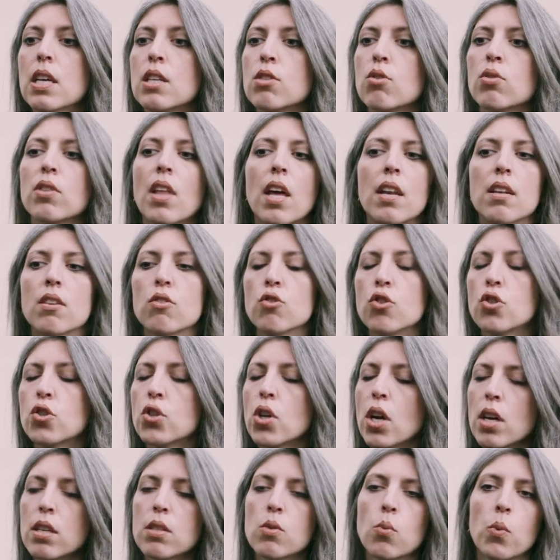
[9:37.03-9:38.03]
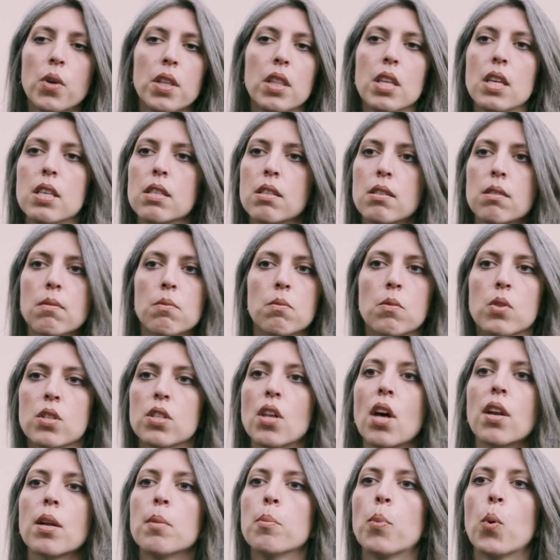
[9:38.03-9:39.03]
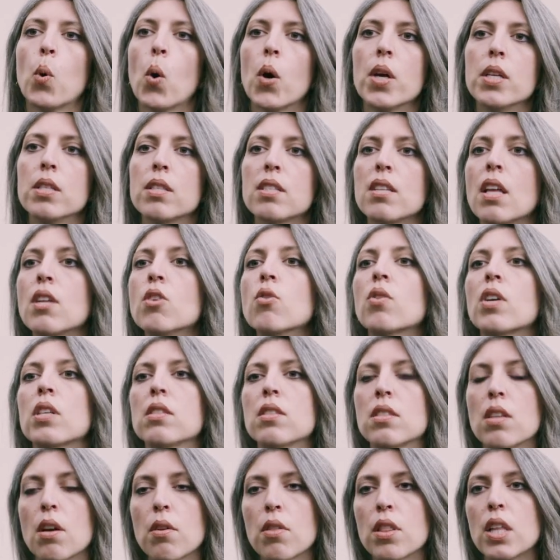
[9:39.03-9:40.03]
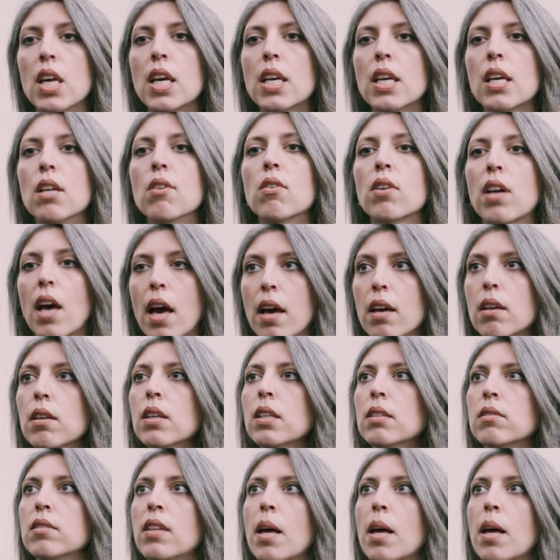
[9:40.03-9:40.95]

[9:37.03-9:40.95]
So then just with these starting points, then you can start thinking, okay,